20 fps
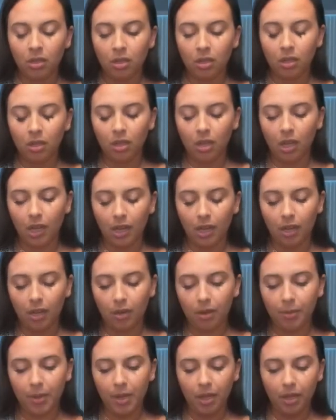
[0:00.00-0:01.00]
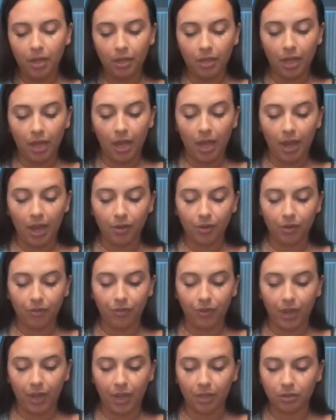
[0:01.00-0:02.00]
Um, and the
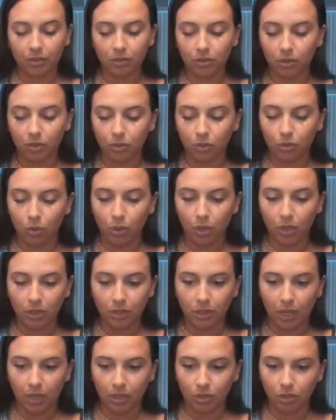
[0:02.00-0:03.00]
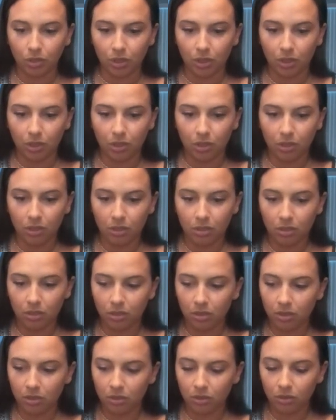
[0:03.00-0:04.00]
Hierophant. So Taurus energy,
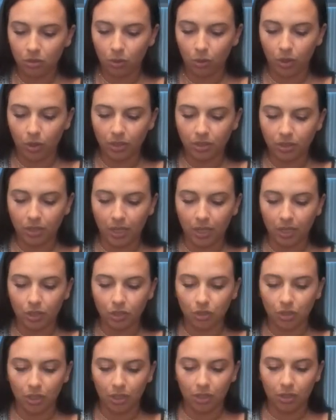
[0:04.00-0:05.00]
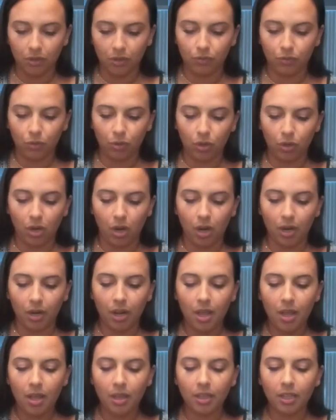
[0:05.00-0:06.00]
Taurus energy, the Fool card.
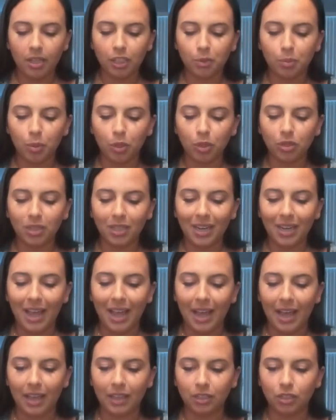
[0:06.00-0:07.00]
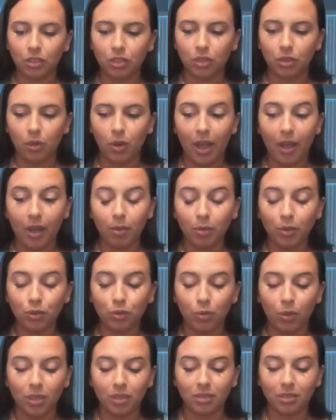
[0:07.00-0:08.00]
This person had to, I
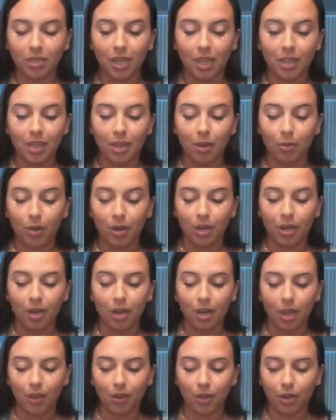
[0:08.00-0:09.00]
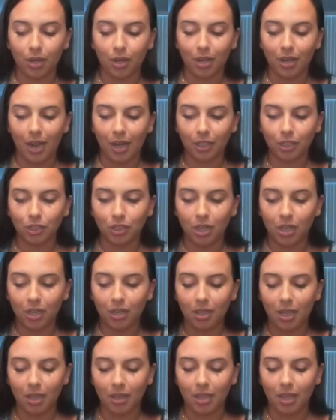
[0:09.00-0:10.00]
almost want to say they were in another
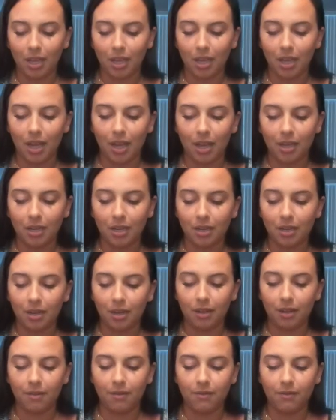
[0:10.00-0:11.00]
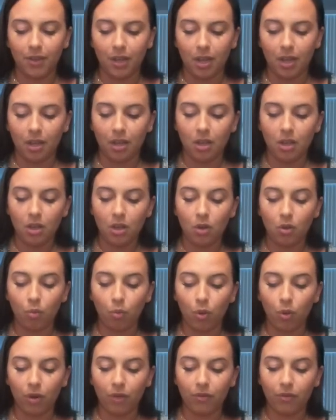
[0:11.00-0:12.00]
connection that they kind of uh,
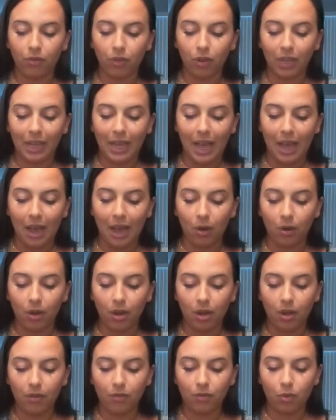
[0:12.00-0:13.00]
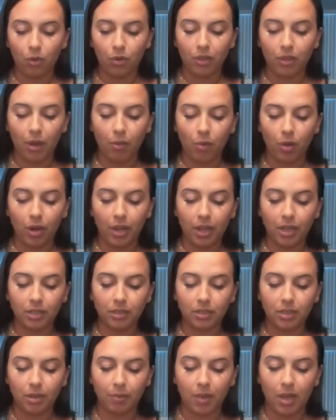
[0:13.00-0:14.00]
weren't fully out of, or they were in
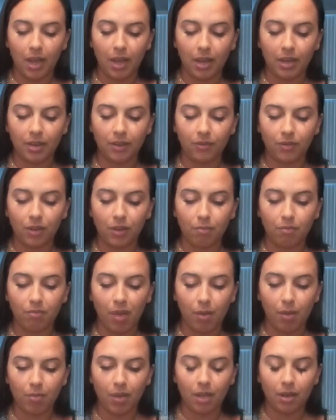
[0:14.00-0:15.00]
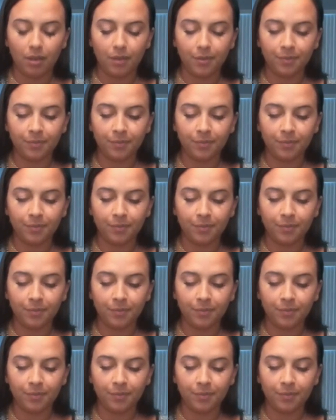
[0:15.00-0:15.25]
some kind of commitment